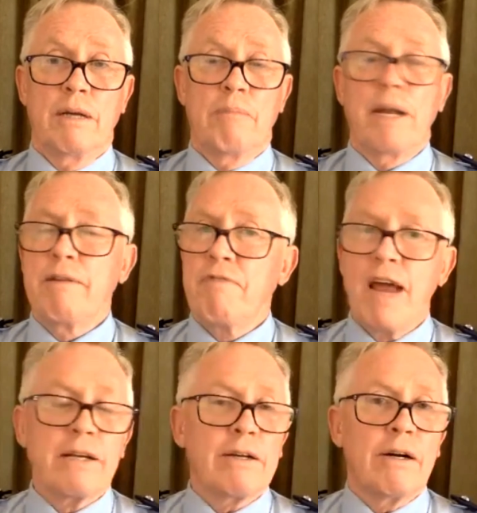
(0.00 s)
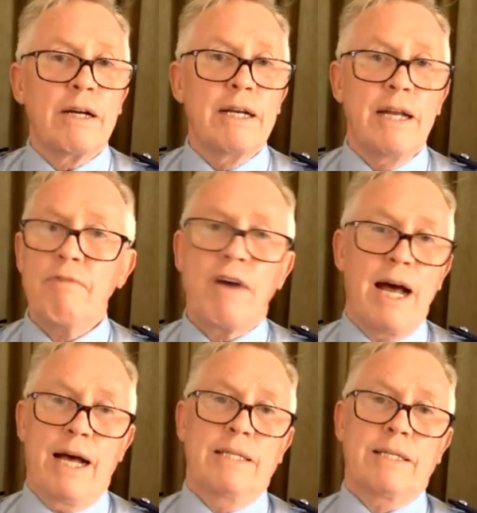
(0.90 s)
But in fact, I never
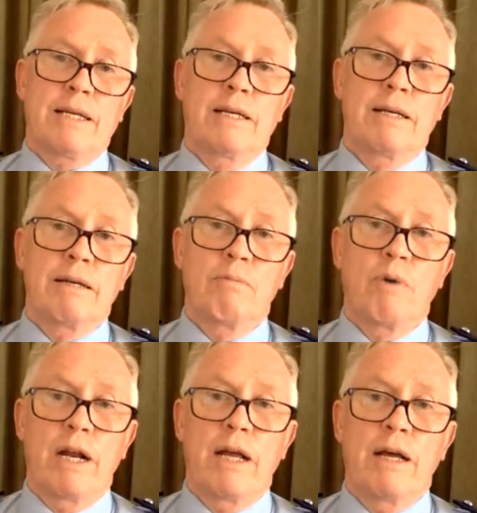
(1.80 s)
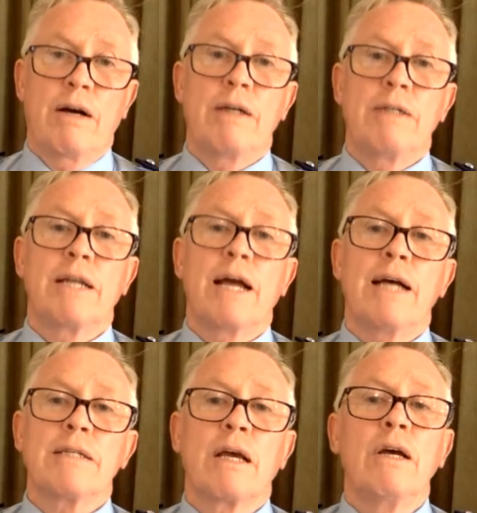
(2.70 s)
ask what. I
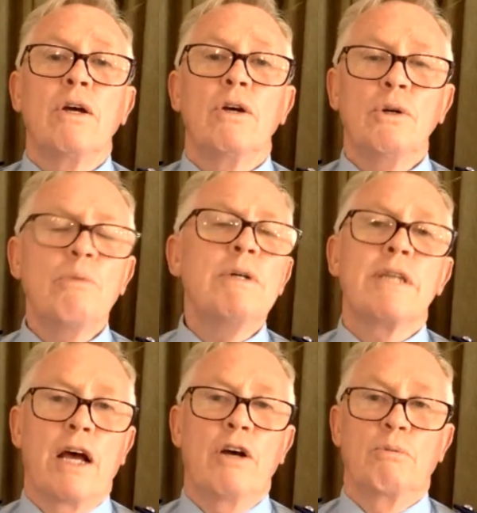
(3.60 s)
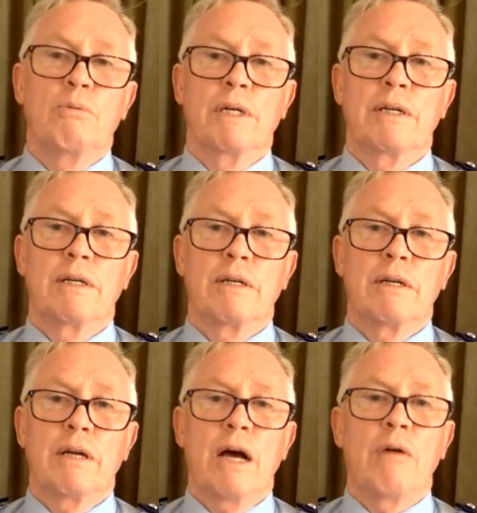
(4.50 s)
ask, who is at home?
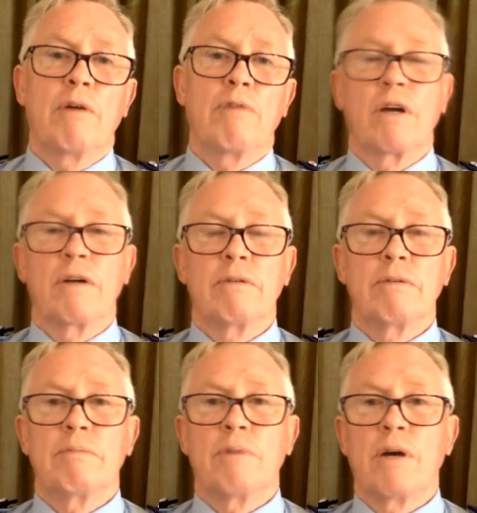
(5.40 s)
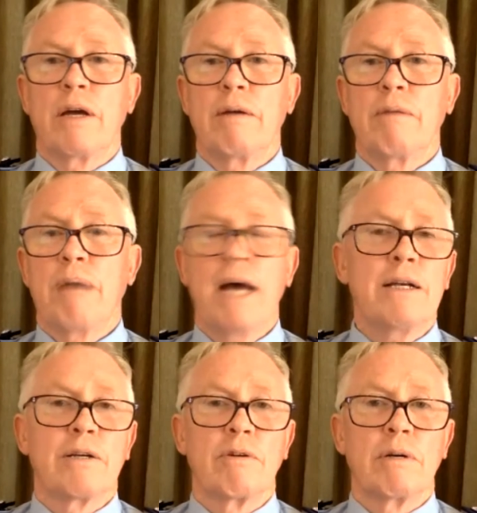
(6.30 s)
Oh, I've got my
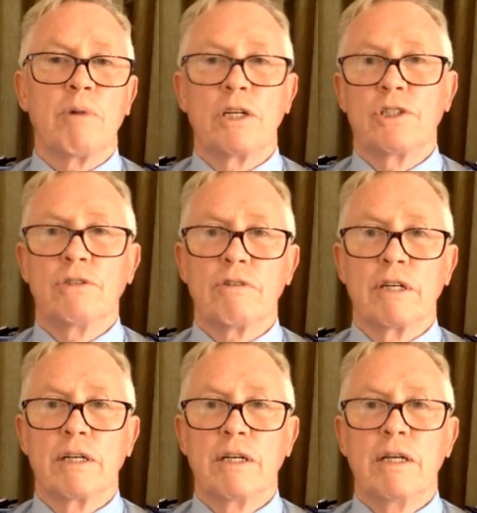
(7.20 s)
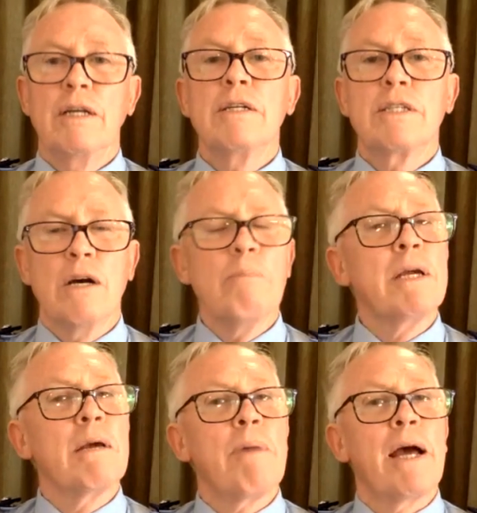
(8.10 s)
partner and my children. Tell
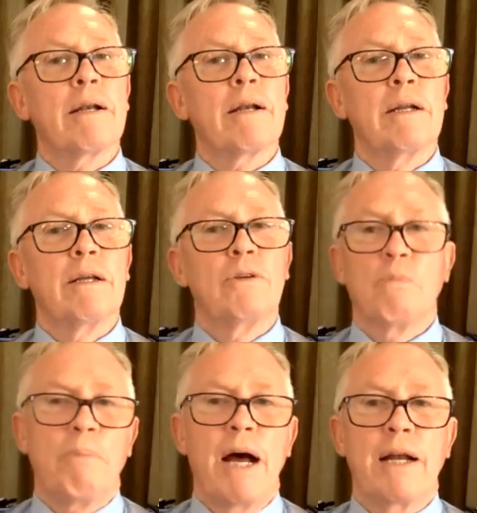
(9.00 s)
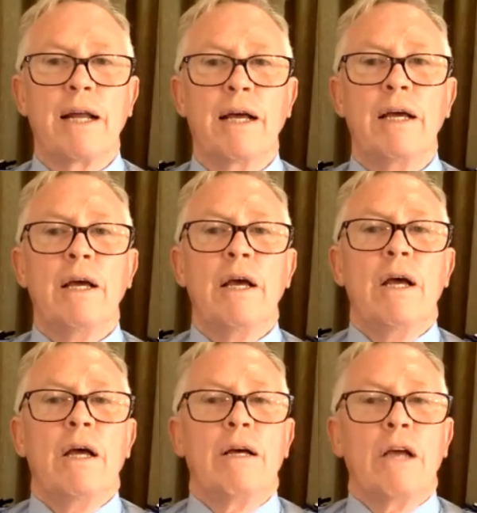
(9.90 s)
me about your partner
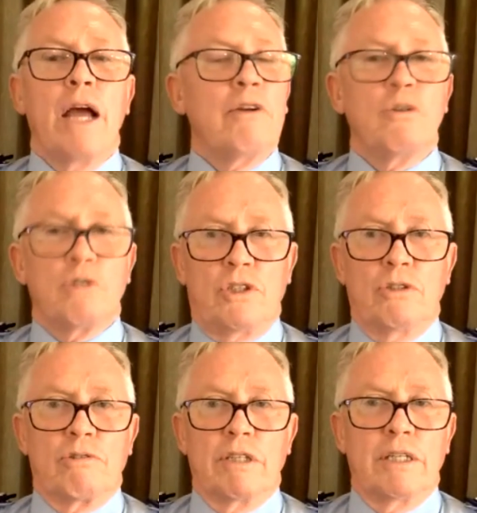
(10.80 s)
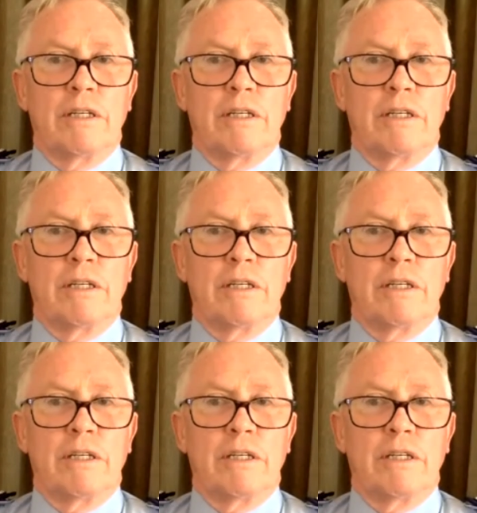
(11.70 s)
and your children.